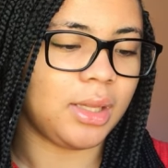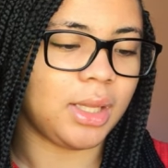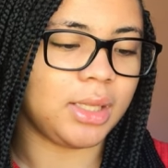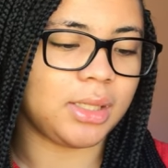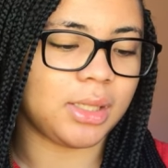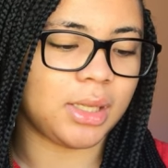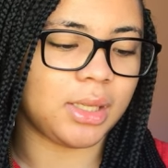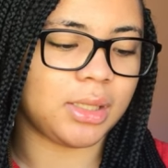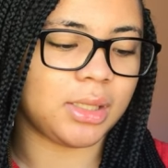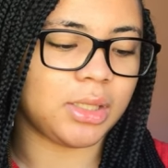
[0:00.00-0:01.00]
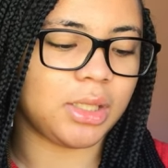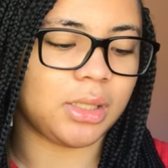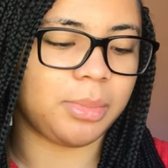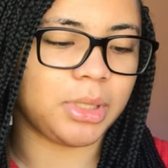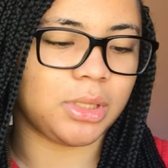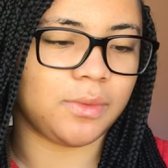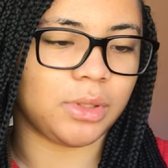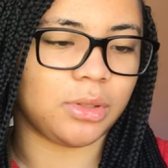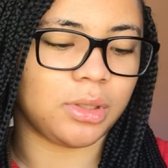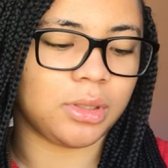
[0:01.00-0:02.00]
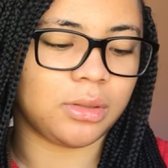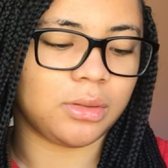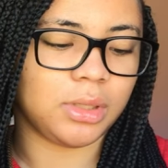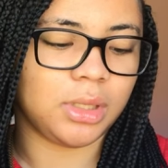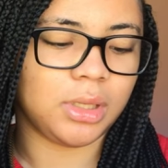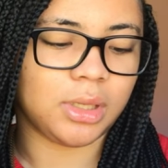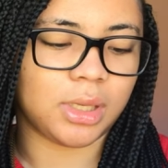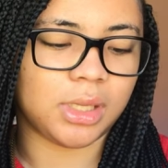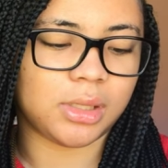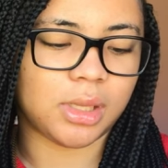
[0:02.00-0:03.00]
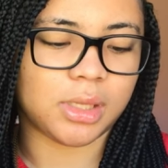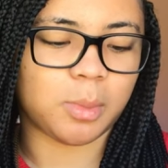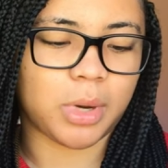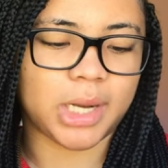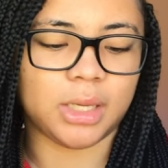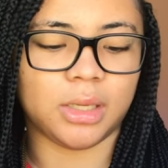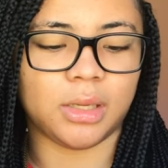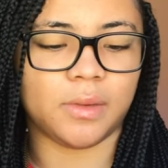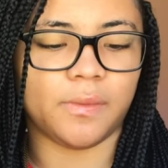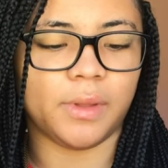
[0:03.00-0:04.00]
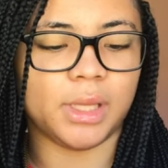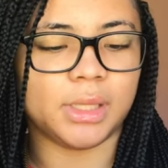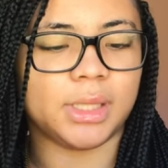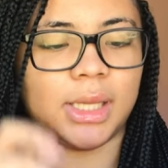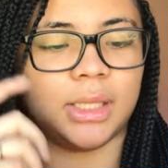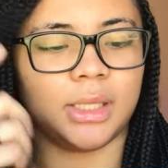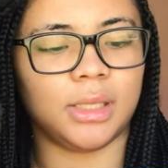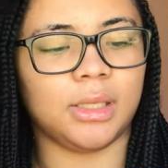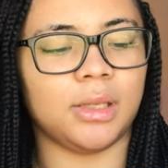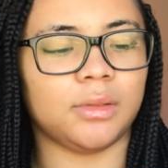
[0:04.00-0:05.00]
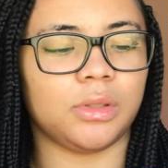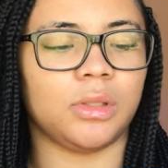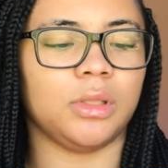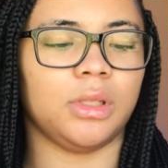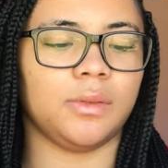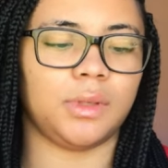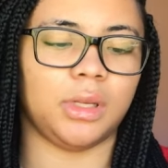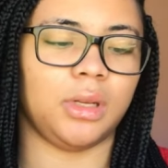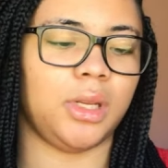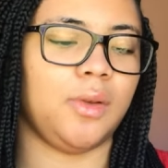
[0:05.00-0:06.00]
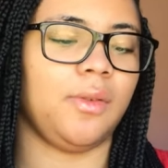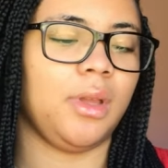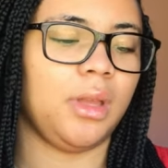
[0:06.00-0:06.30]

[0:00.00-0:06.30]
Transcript: it says, it's just a picture of a girl that says, bright enough, talented enough, strong enough, good enough,